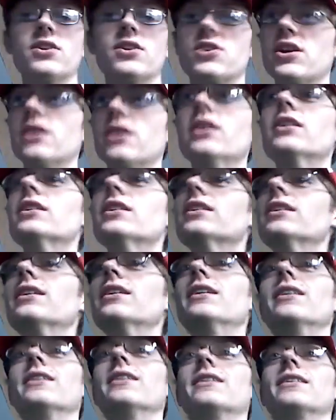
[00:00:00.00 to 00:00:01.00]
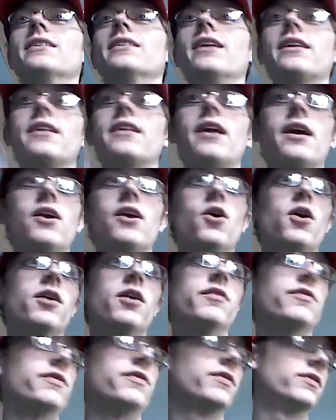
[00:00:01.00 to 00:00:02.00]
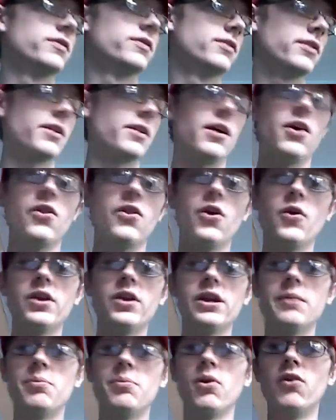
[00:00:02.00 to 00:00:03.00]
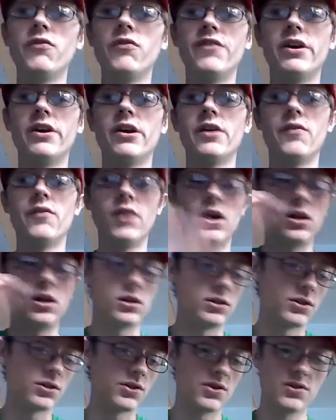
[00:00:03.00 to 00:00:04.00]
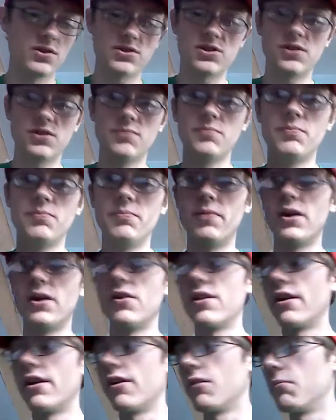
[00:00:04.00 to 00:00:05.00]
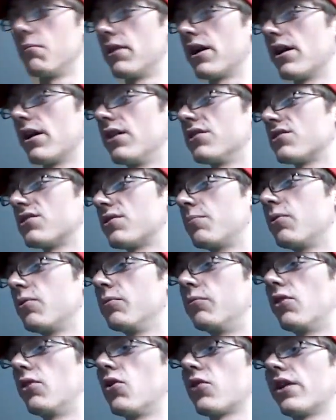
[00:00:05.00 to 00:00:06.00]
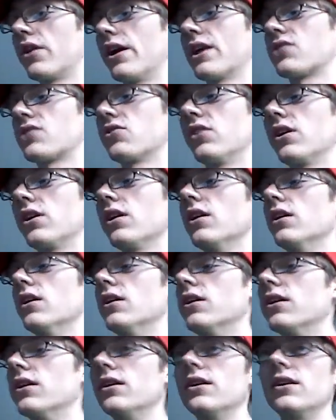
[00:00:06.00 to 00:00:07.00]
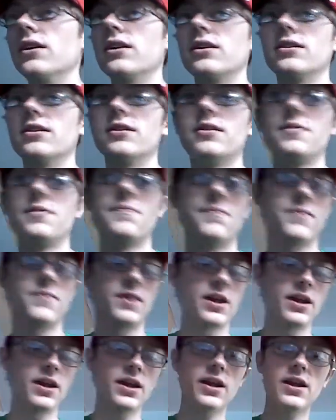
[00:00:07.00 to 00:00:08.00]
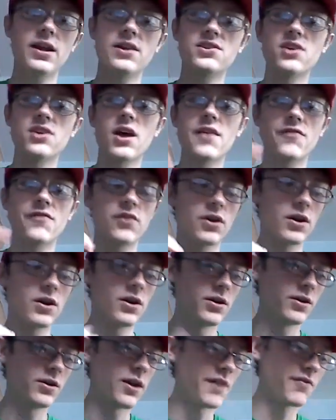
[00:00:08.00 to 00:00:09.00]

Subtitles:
cheat. Not that I know of. Although he did pull very well. Better than anybody else. Pulled broken, actually. He didn't get a Slifer. Not